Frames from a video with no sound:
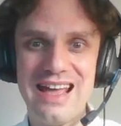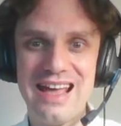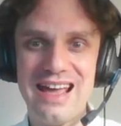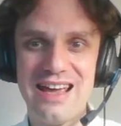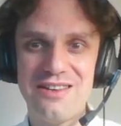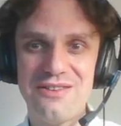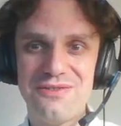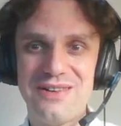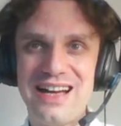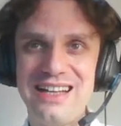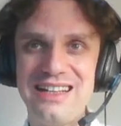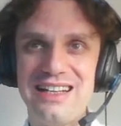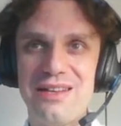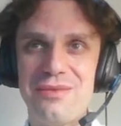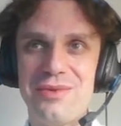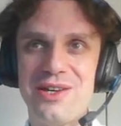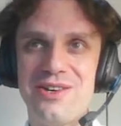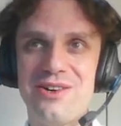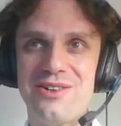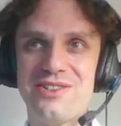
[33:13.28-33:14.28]
And finally,
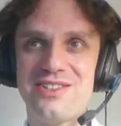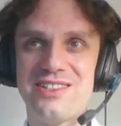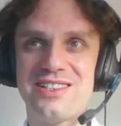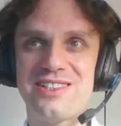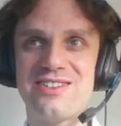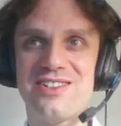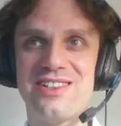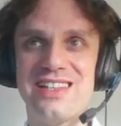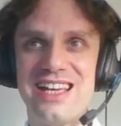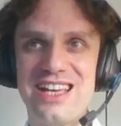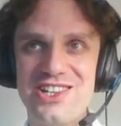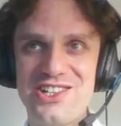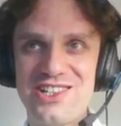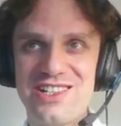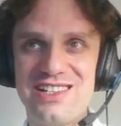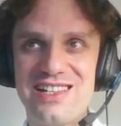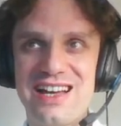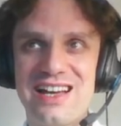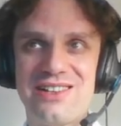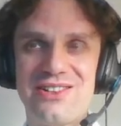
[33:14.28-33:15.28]
we go to this
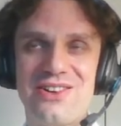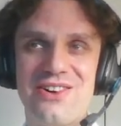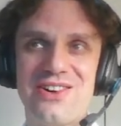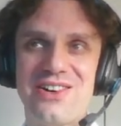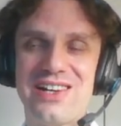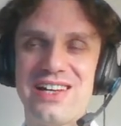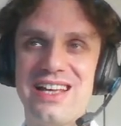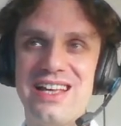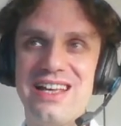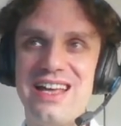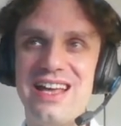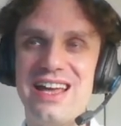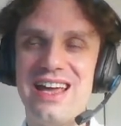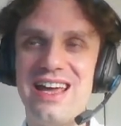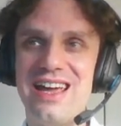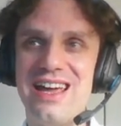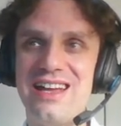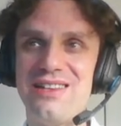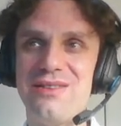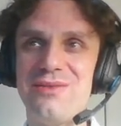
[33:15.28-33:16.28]
rotation dialog,
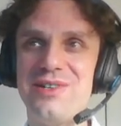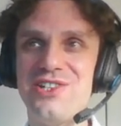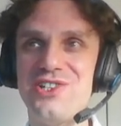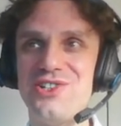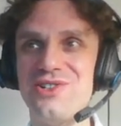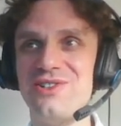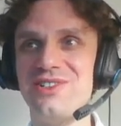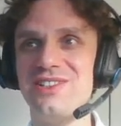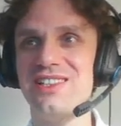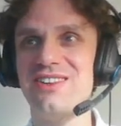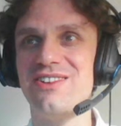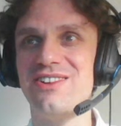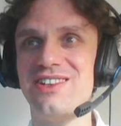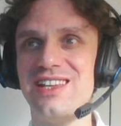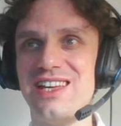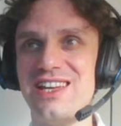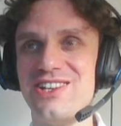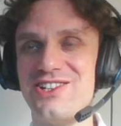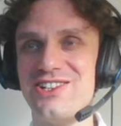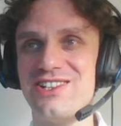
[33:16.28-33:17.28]
and we choose a
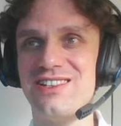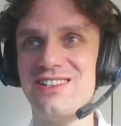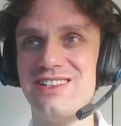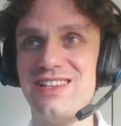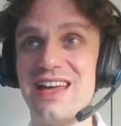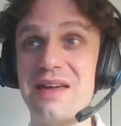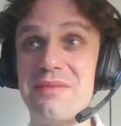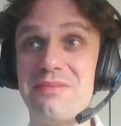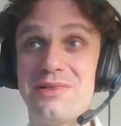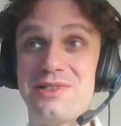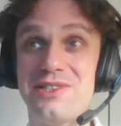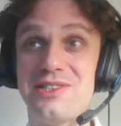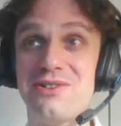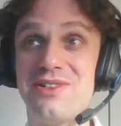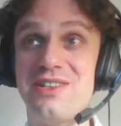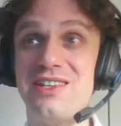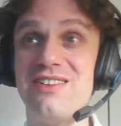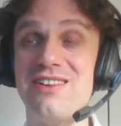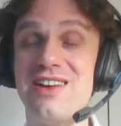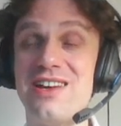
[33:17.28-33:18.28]
rotation type. So
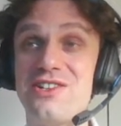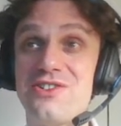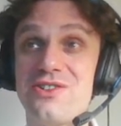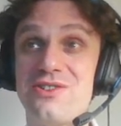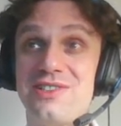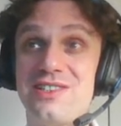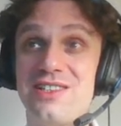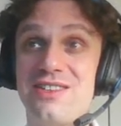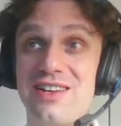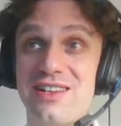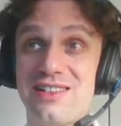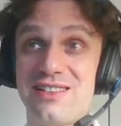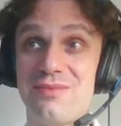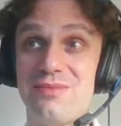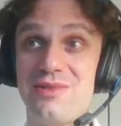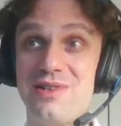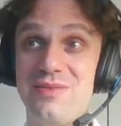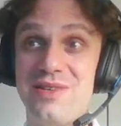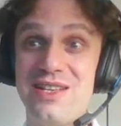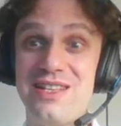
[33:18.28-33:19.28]
here I chose direct
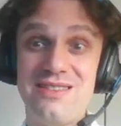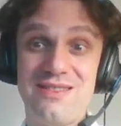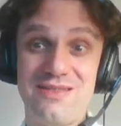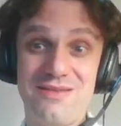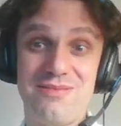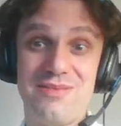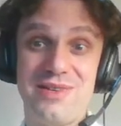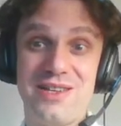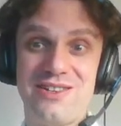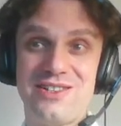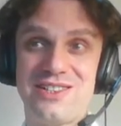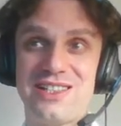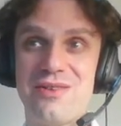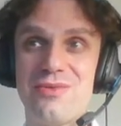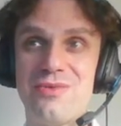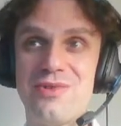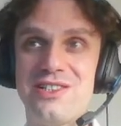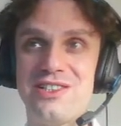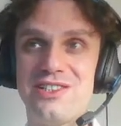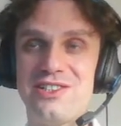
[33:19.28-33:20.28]
doubly-min because I
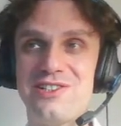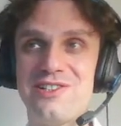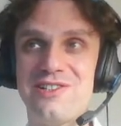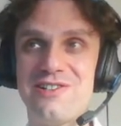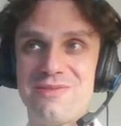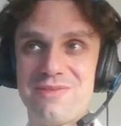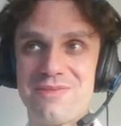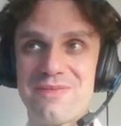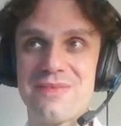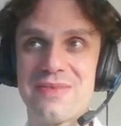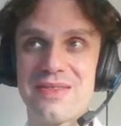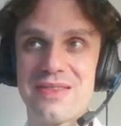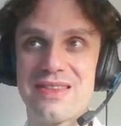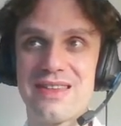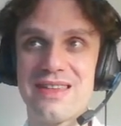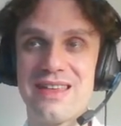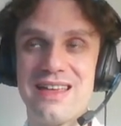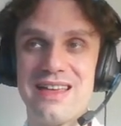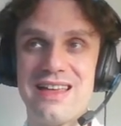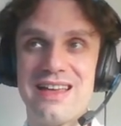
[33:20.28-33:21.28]
want to
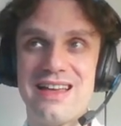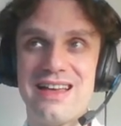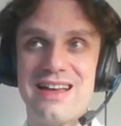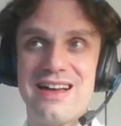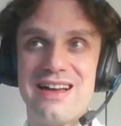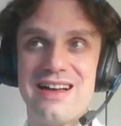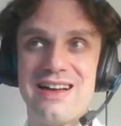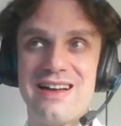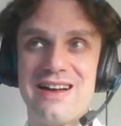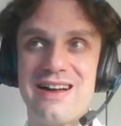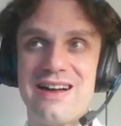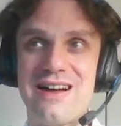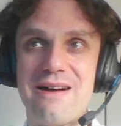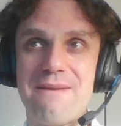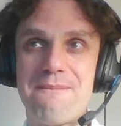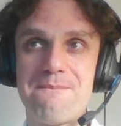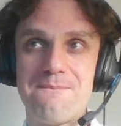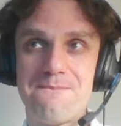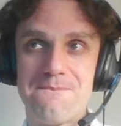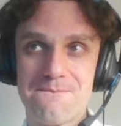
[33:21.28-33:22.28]

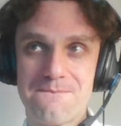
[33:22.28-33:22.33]
have